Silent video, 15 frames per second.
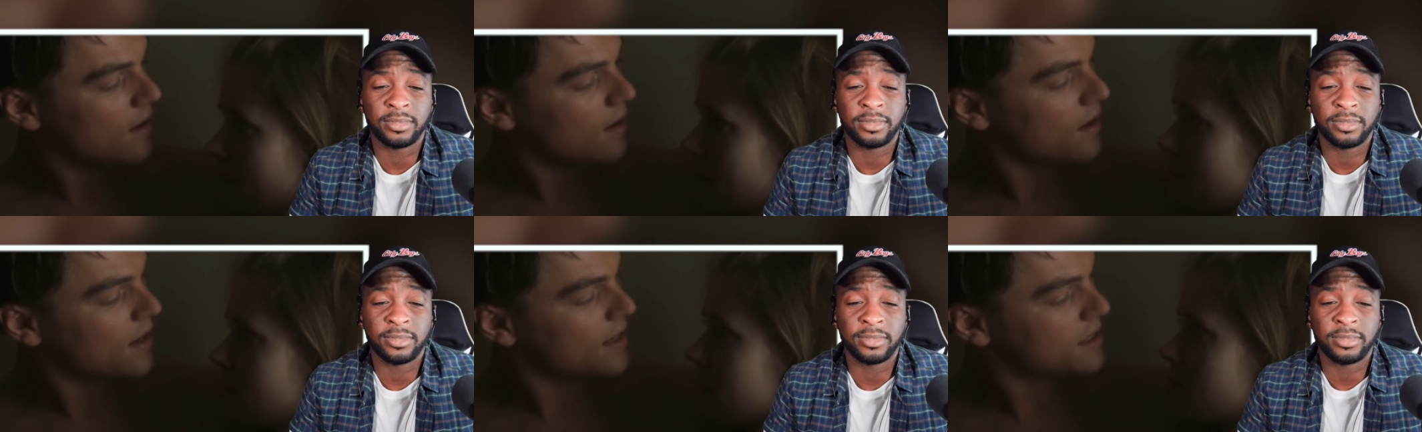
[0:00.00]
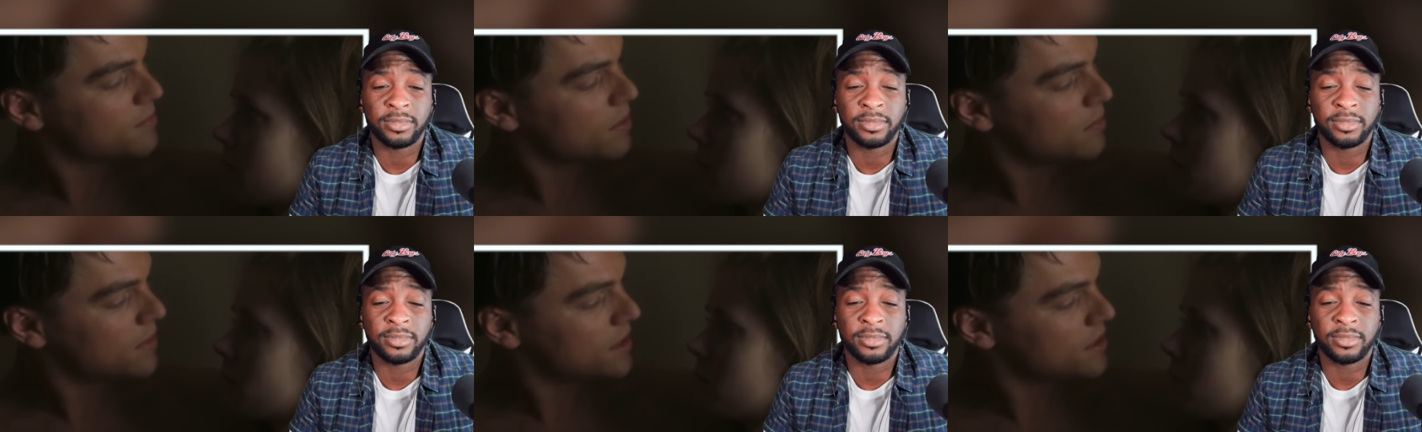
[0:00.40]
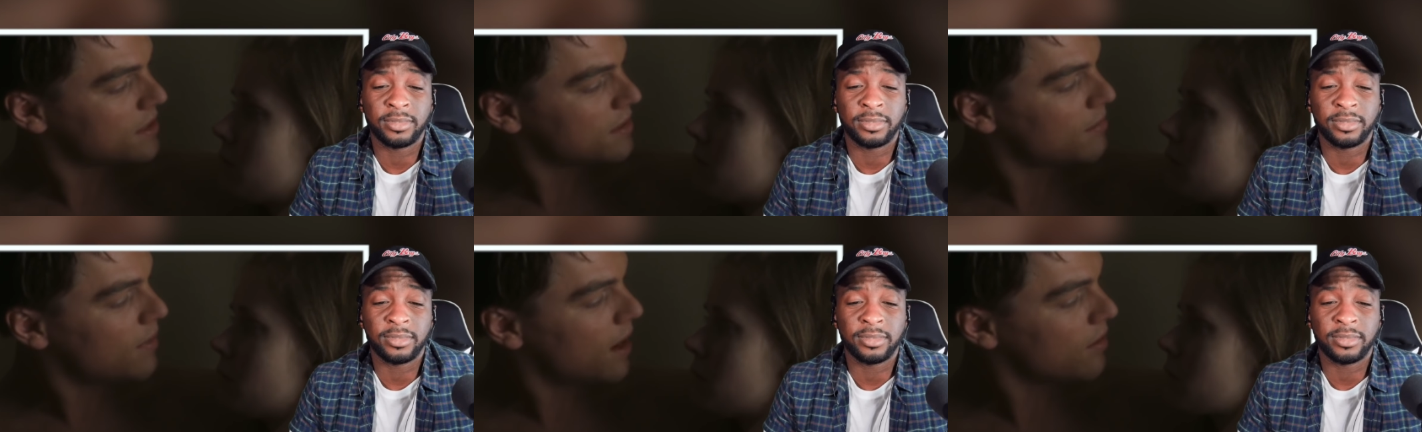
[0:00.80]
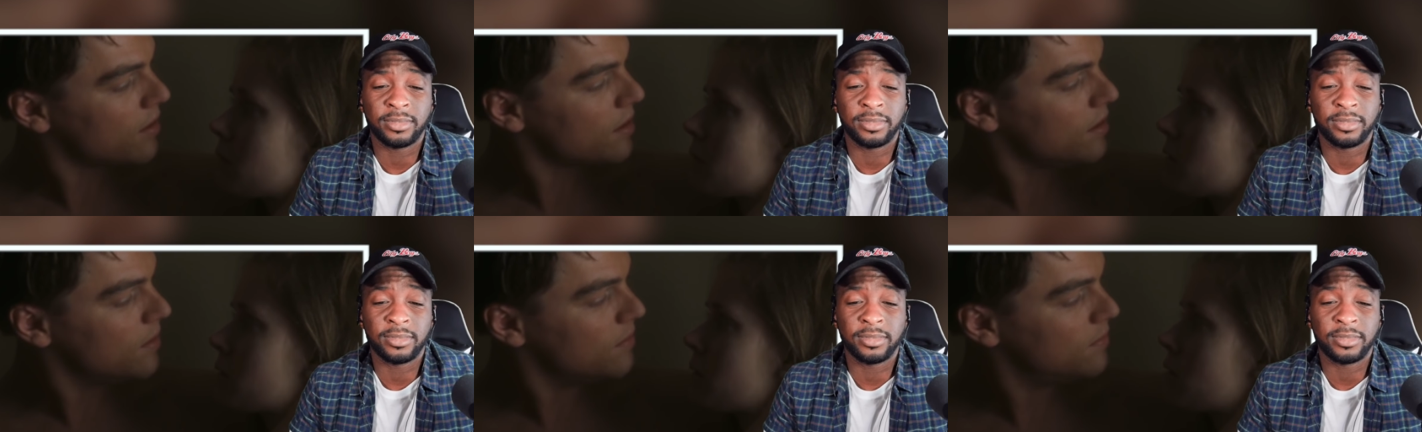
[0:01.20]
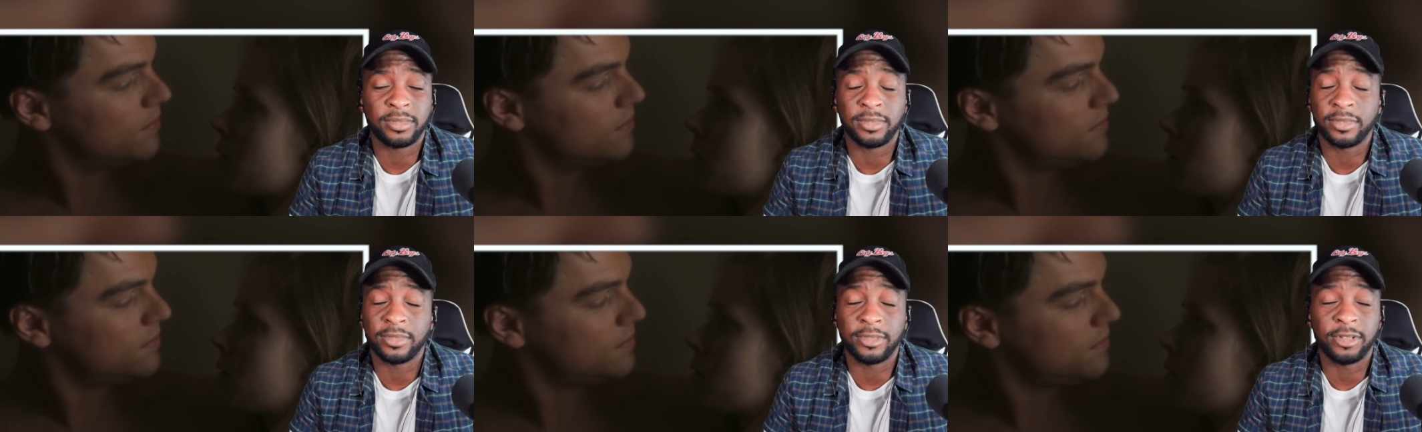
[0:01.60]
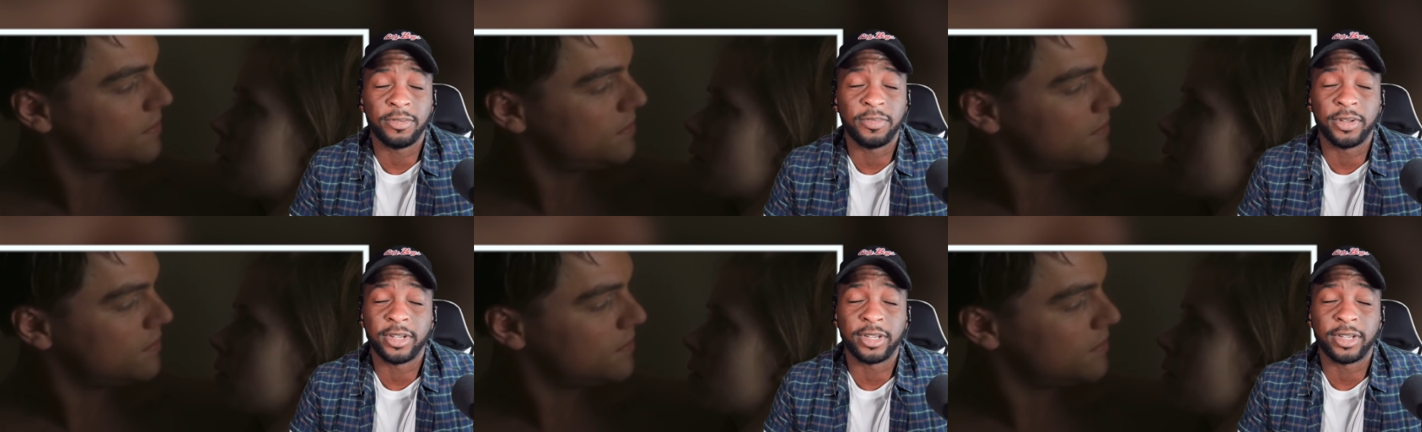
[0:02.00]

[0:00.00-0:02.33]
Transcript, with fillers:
Speaker 1: I asked permission to marry you. Oh my